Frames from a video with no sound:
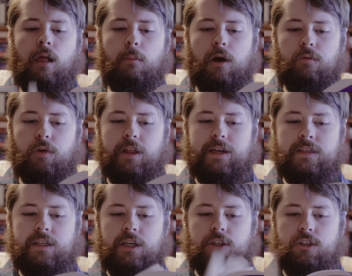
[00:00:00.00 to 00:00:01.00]
but really in
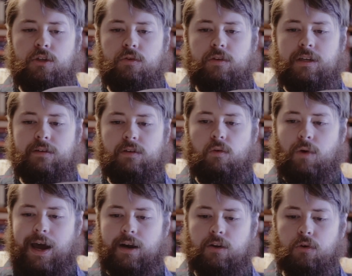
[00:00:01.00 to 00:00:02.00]
teaching you the different
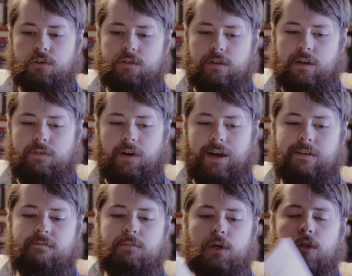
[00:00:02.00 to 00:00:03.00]
radicals or the different kind
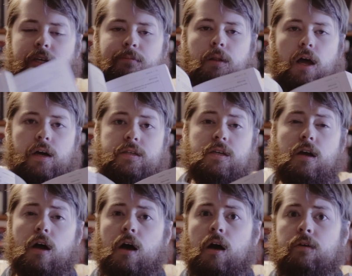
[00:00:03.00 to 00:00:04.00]
of building blocks
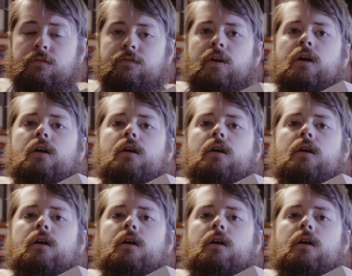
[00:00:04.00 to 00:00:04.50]
of